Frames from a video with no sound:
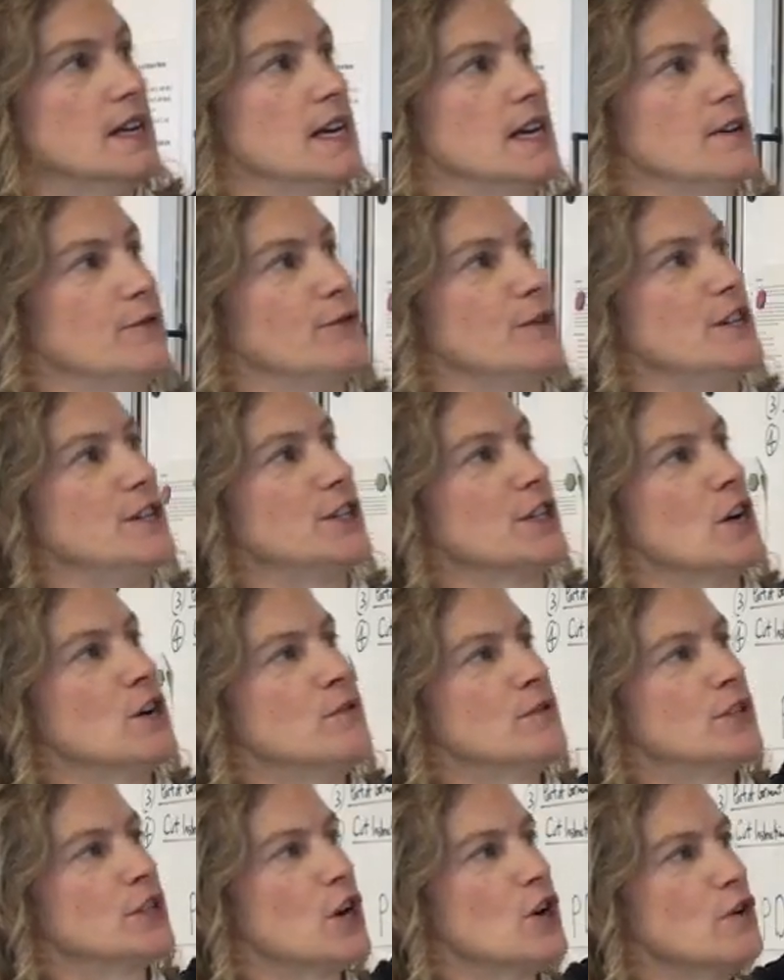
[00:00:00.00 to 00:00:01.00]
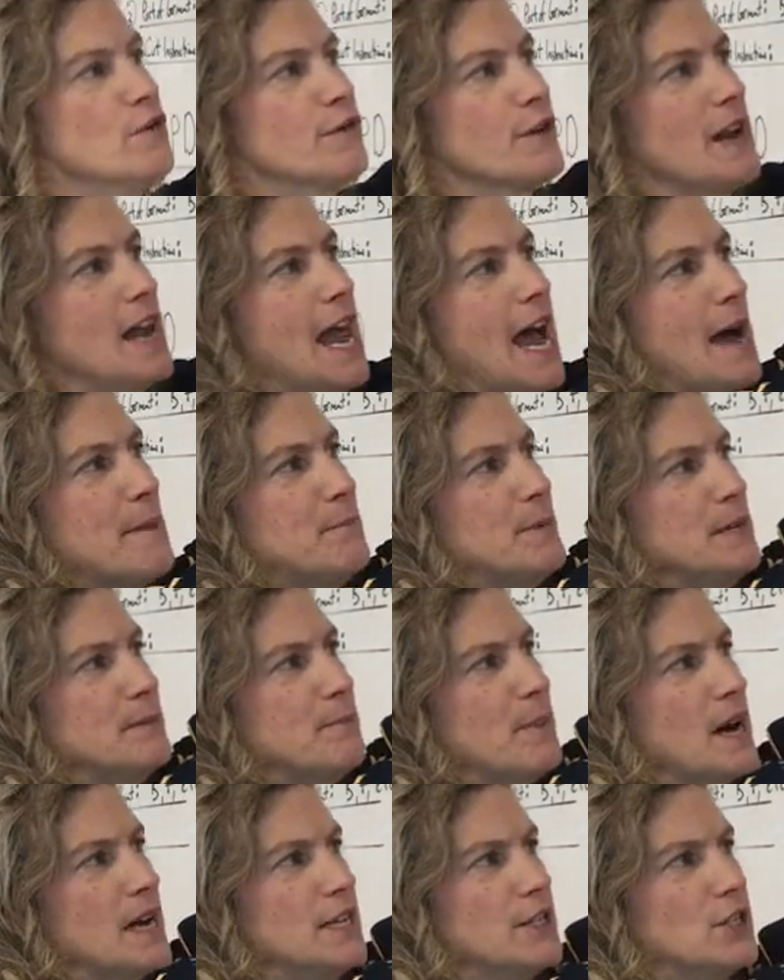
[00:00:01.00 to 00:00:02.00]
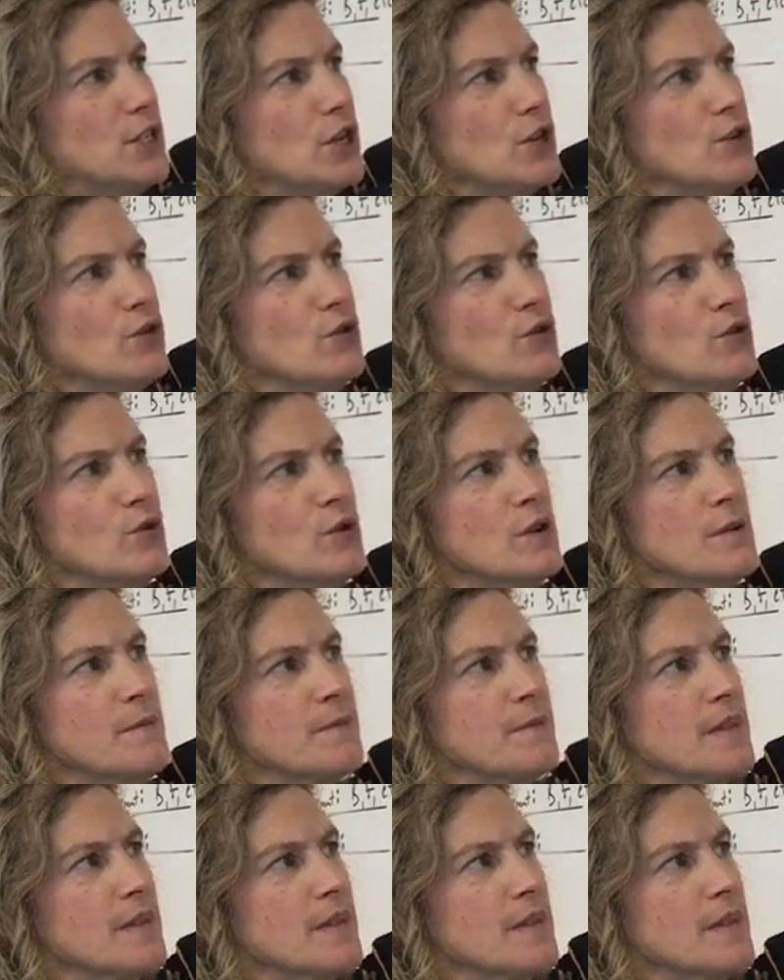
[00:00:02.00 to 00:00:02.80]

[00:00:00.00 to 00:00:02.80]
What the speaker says: If we don't overlap it by 2,